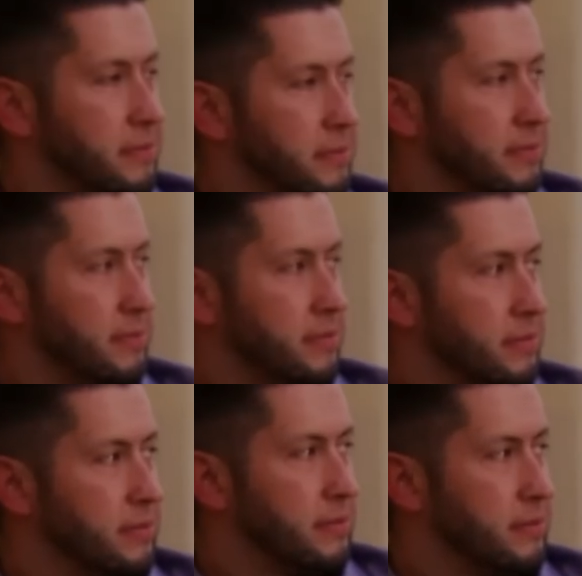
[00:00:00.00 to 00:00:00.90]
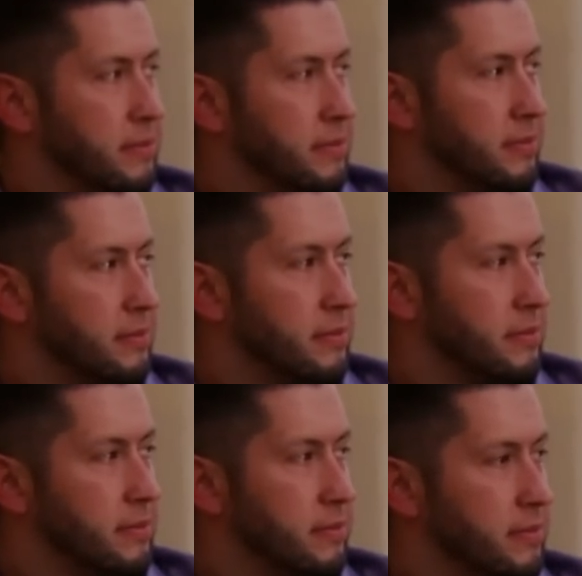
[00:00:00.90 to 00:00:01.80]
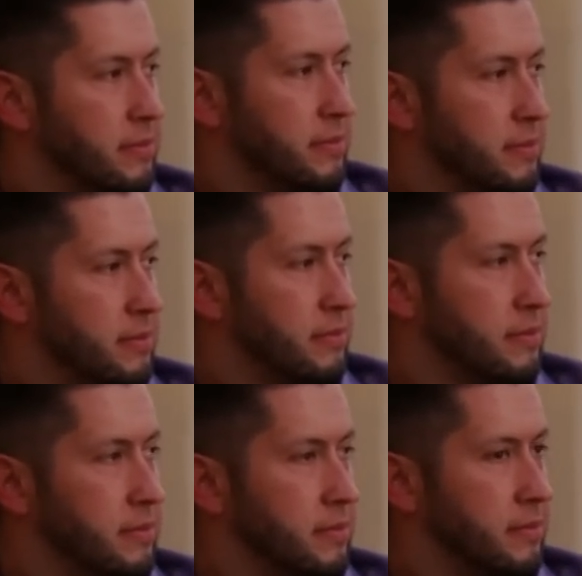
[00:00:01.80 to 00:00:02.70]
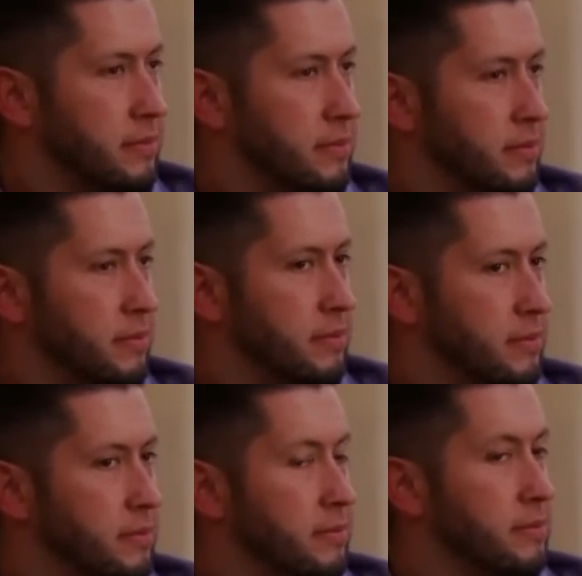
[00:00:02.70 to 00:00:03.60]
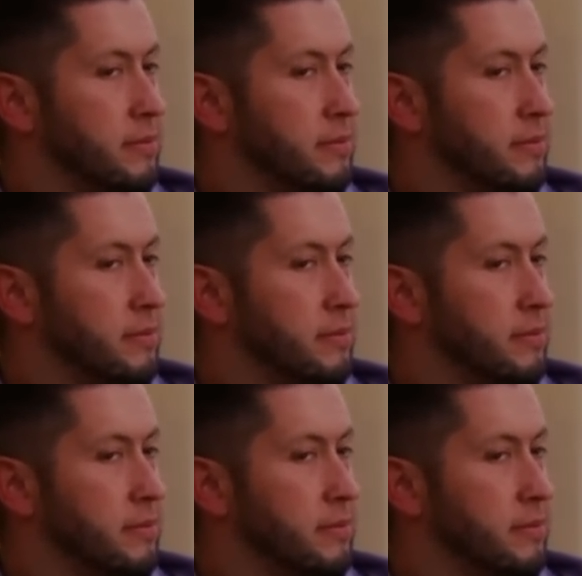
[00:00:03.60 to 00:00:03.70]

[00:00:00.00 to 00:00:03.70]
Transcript: The person shown says nothing.